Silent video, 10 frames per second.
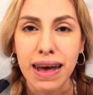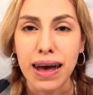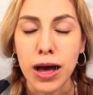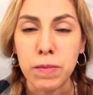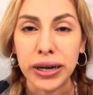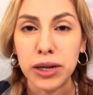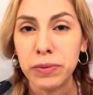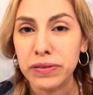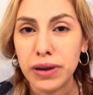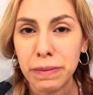I did
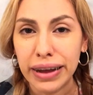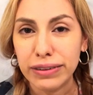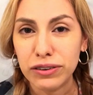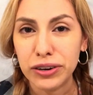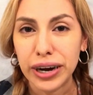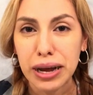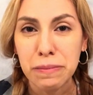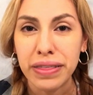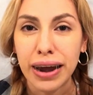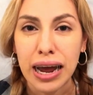post on my
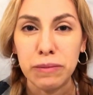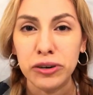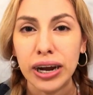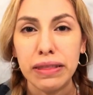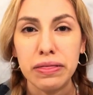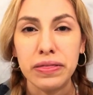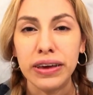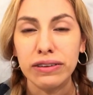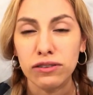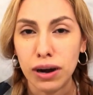Instagram that I am trying
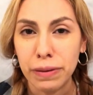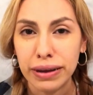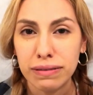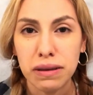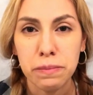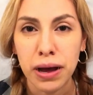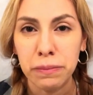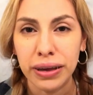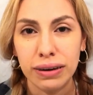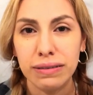the Starbucks
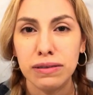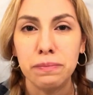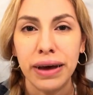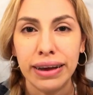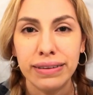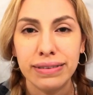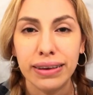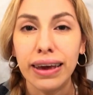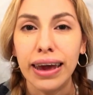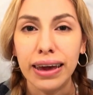pumpkin spice
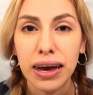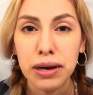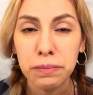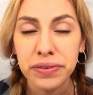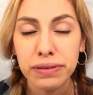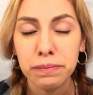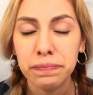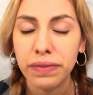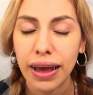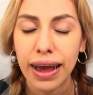K-cups,
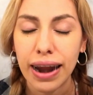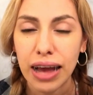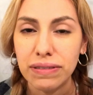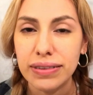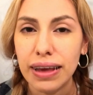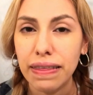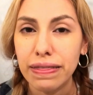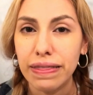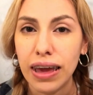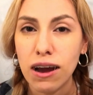and I have to say
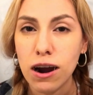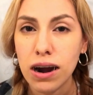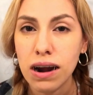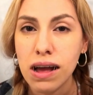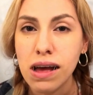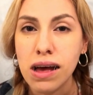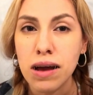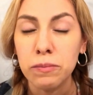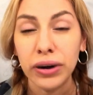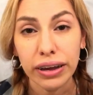that they are
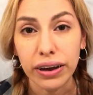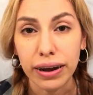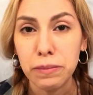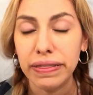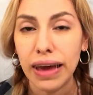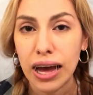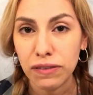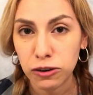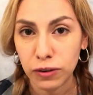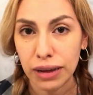pretty good. I mean, they have
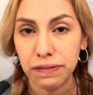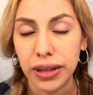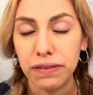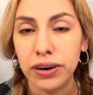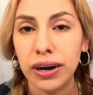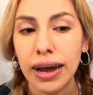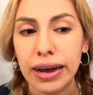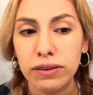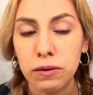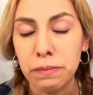a great flavor.
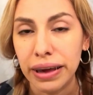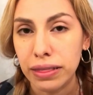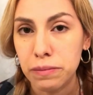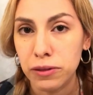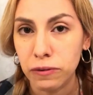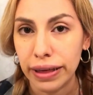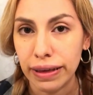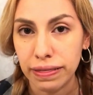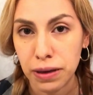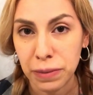I don't make them the way
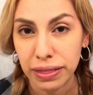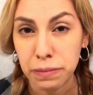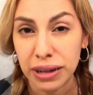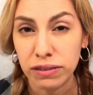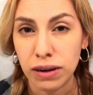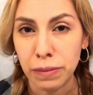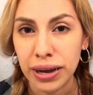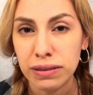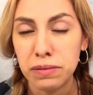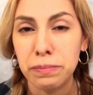that they make them at
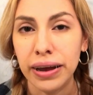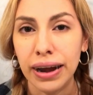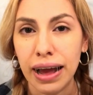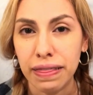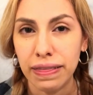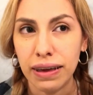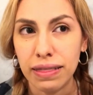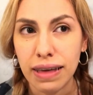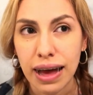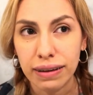Starbucks, but I
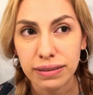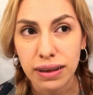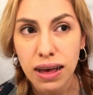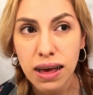think that